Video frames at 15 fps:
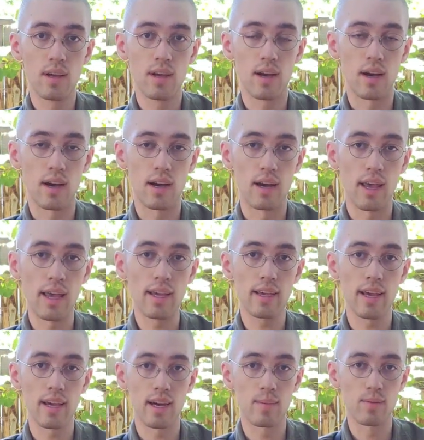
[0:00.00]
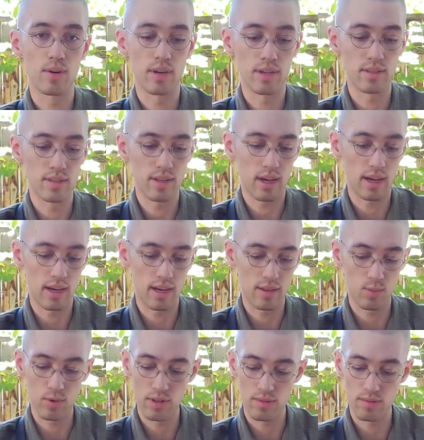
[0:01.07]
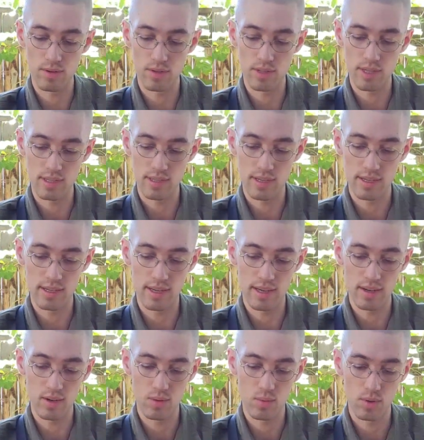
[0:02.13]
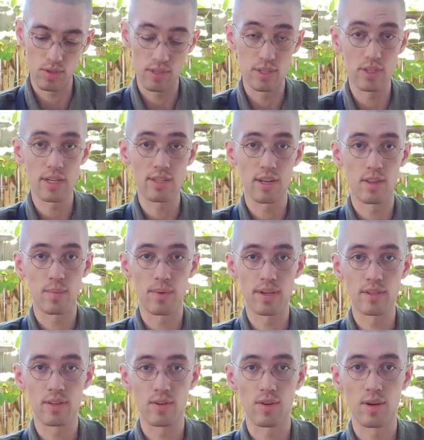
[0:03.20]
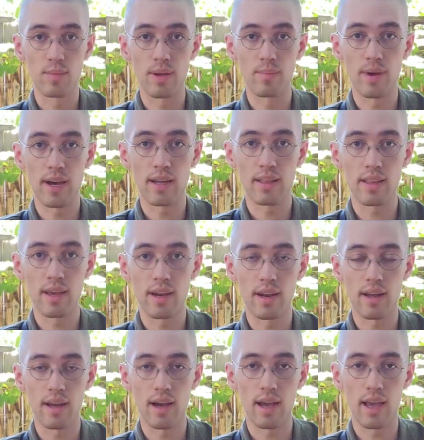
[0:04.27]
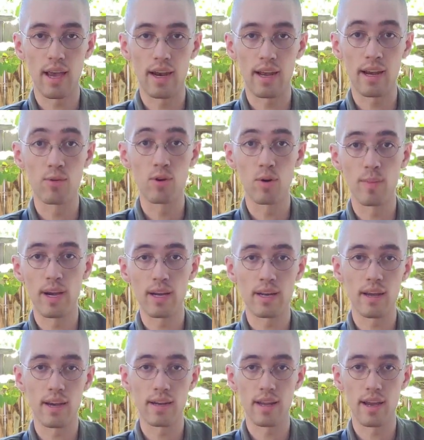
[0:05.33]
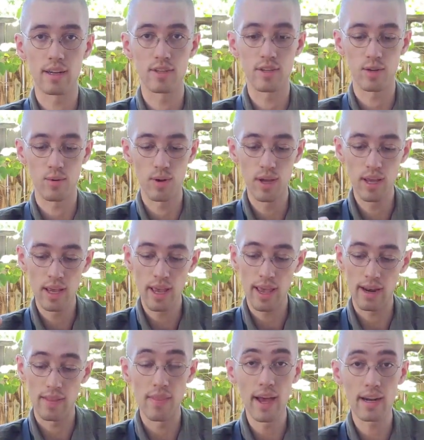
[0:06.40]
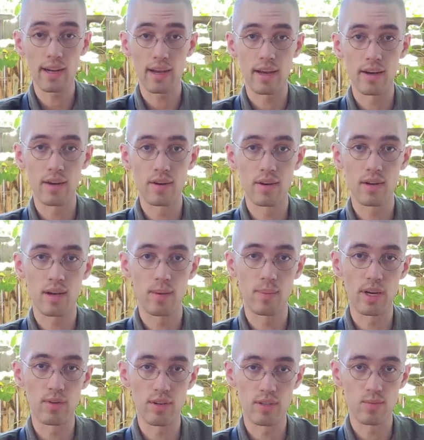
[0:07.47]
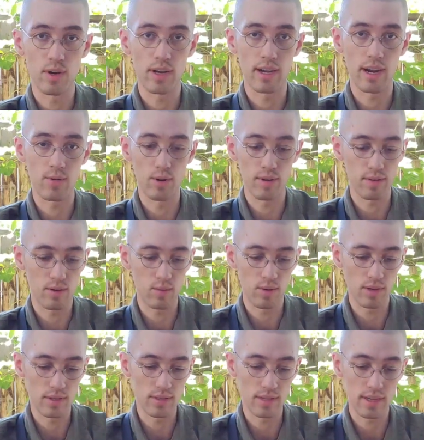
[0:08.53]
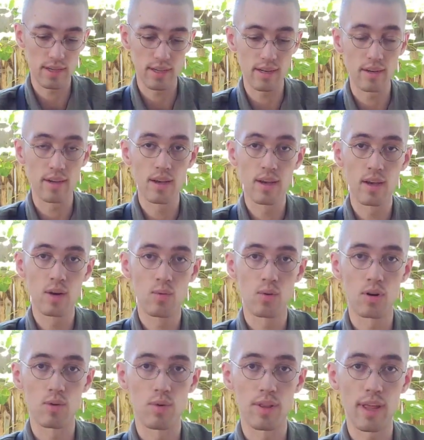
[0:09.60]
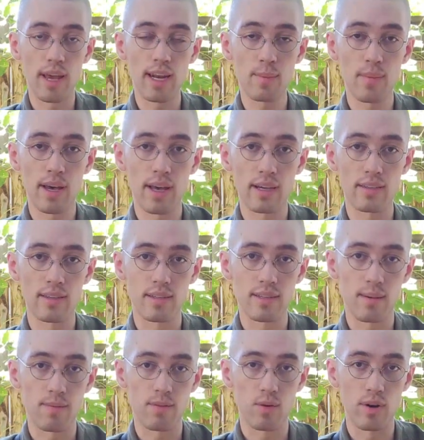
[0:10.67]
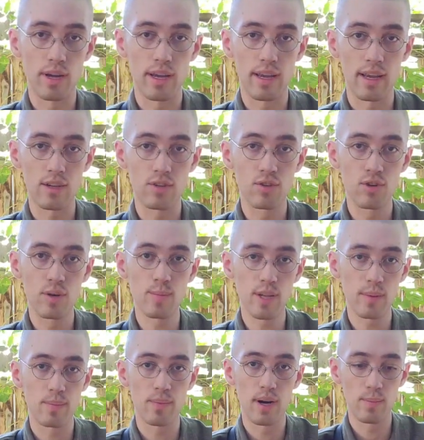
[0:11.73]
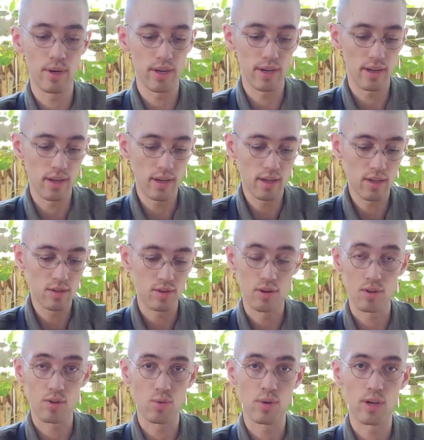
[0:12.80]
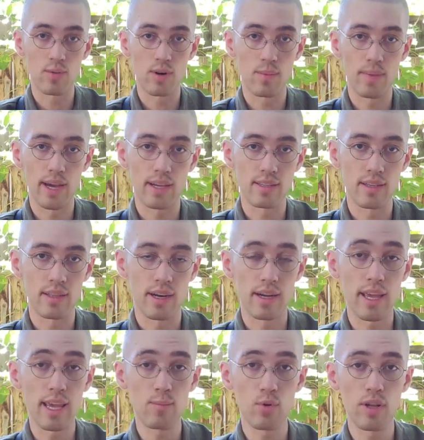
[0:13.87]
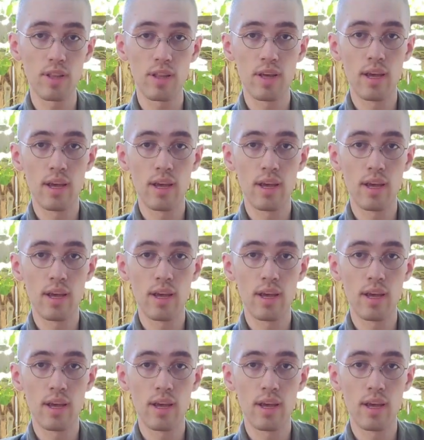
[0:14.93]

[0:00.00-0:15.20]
AK upgrades, one of the first things I did was I changed out the pistol grip, and back then I had a Romac 992. And on that gun, a big reason why I got rid of it was it didn't work with any mags except for a extremely bubbled Circle 21 magazine that it came with,